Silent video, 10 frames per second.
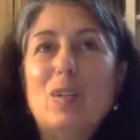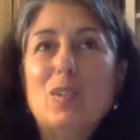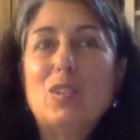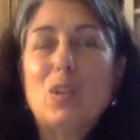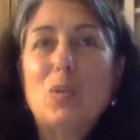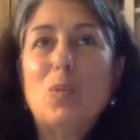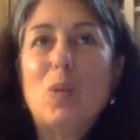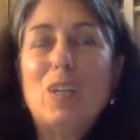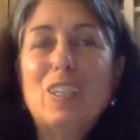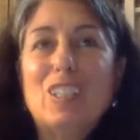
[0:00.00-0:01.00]
so
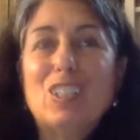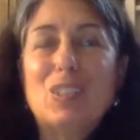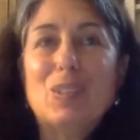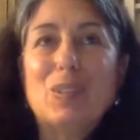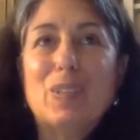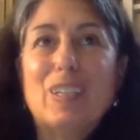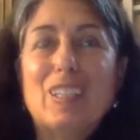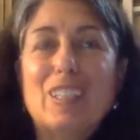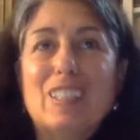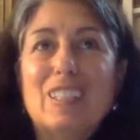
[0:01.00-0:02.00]
one issue
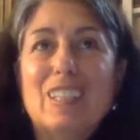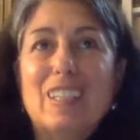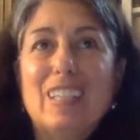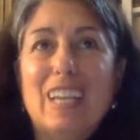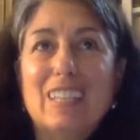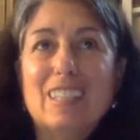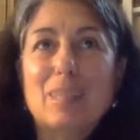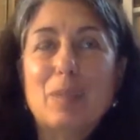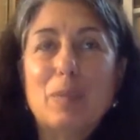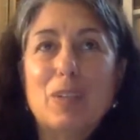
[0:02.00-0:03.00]
is, yes, that
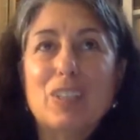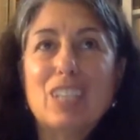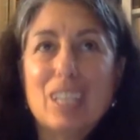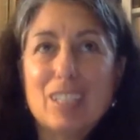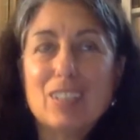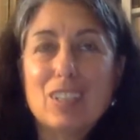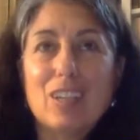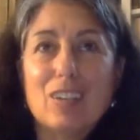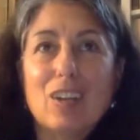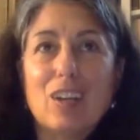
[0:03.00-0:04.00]
people are taking to their
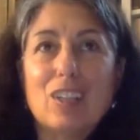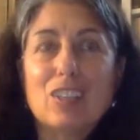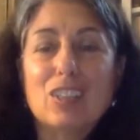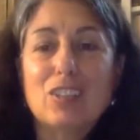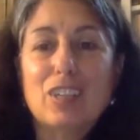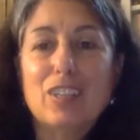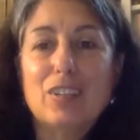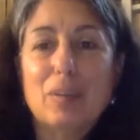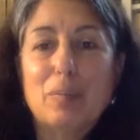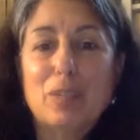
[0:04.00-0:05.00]
cars in greater
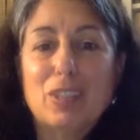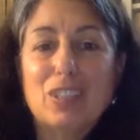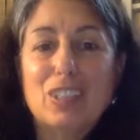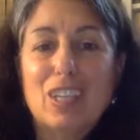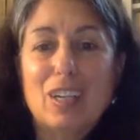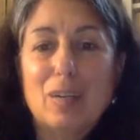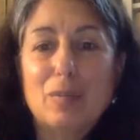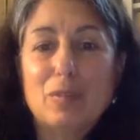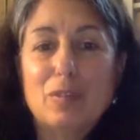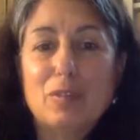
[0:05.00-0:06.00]
numbers
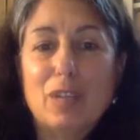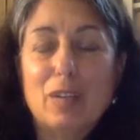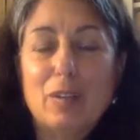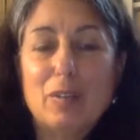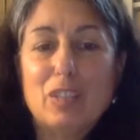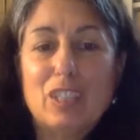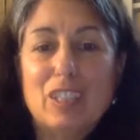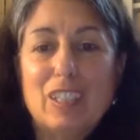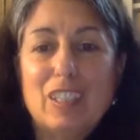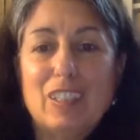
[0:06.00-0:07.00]

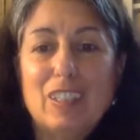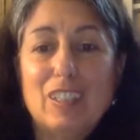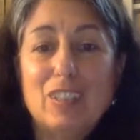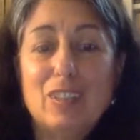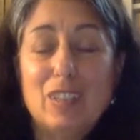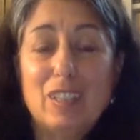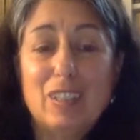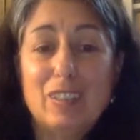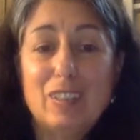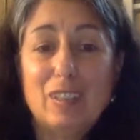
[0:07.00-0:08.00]
in
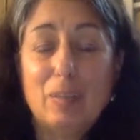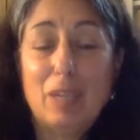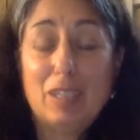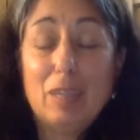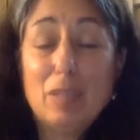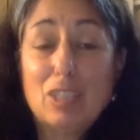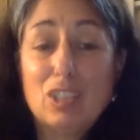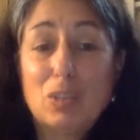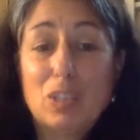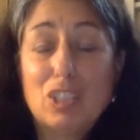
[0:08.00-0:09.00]
the pandemic
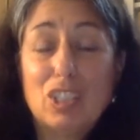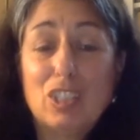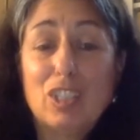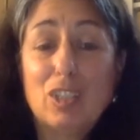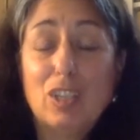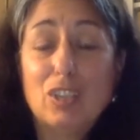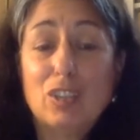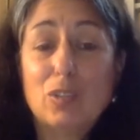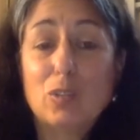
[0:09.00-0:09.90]
situation, in under